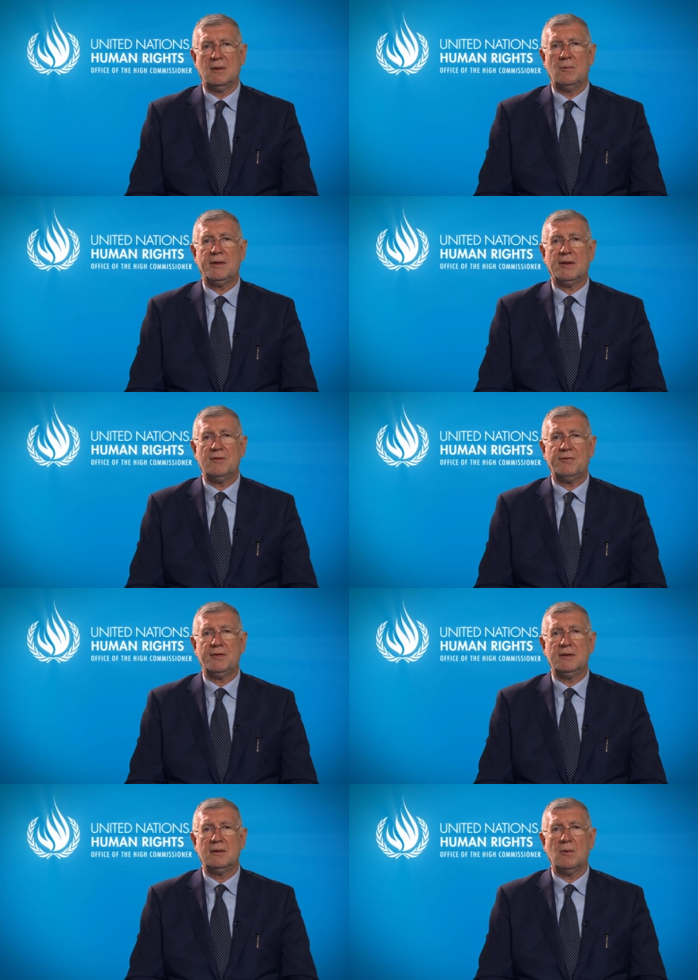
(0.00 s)
with
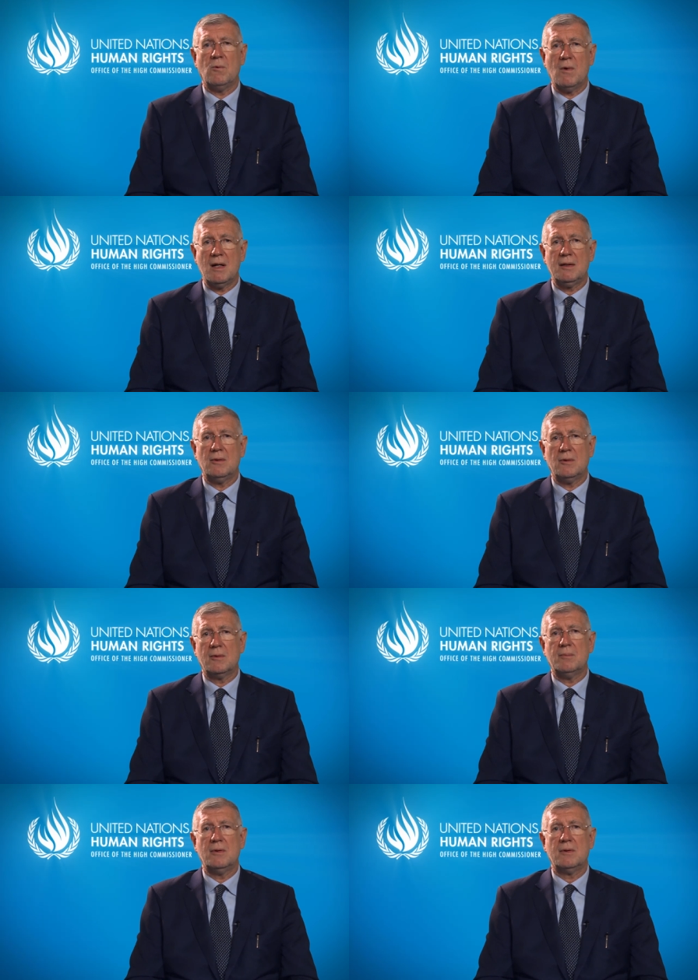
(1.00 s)
often one
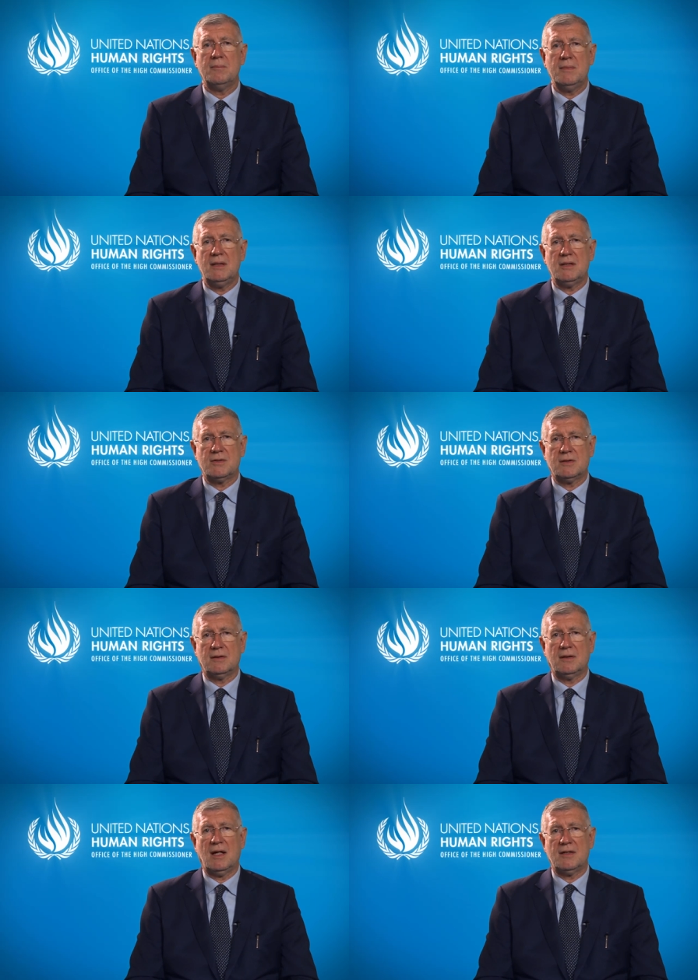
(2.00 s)
or more
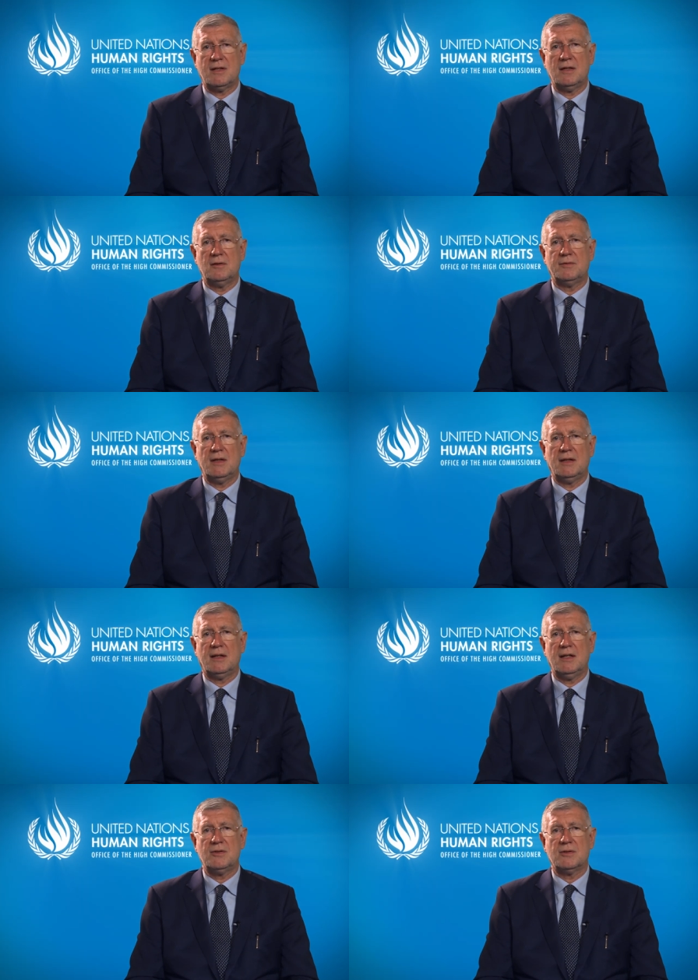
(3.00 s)
minister as head of
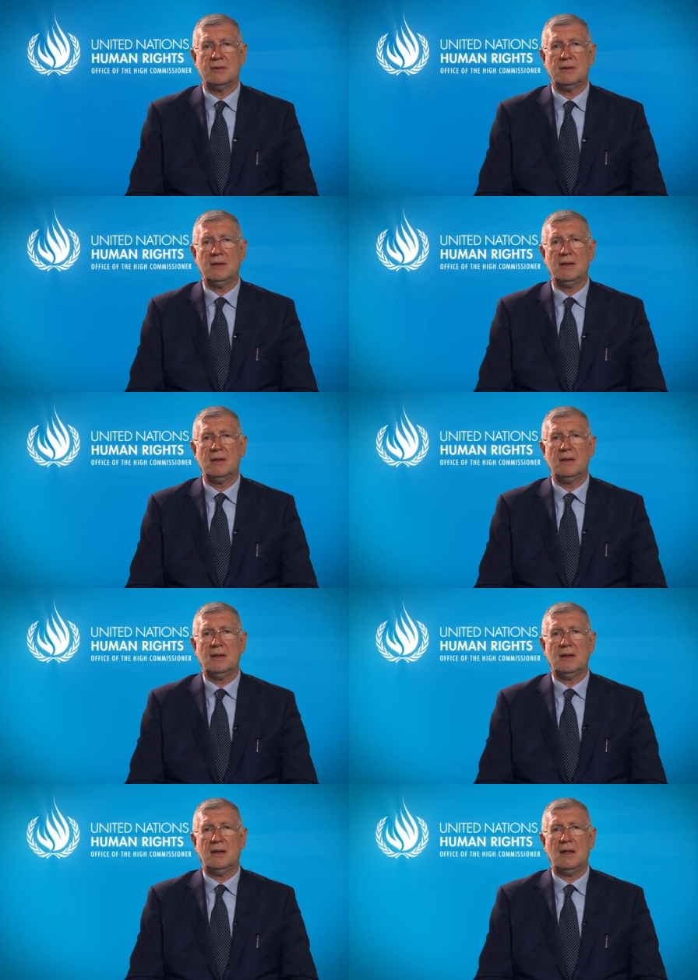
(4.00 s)
delegation,
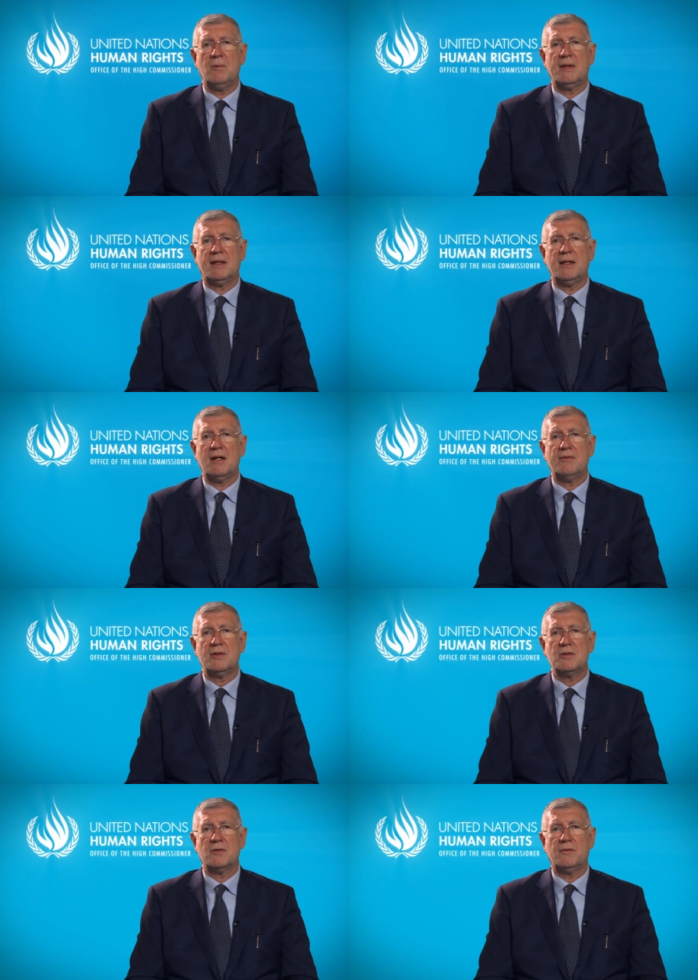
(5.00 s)
and with an
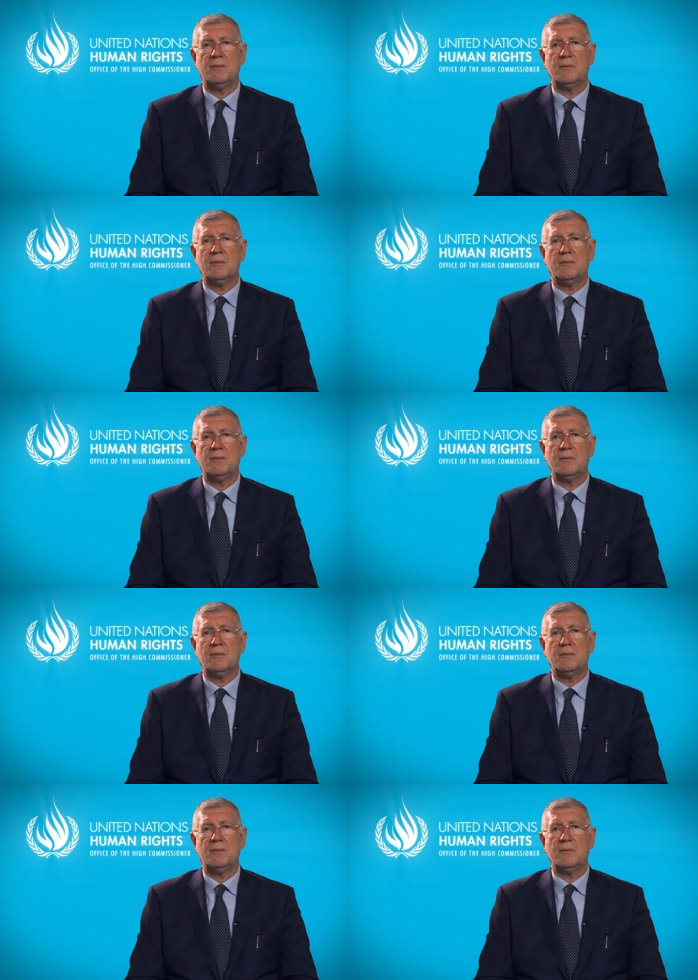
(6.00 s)
average of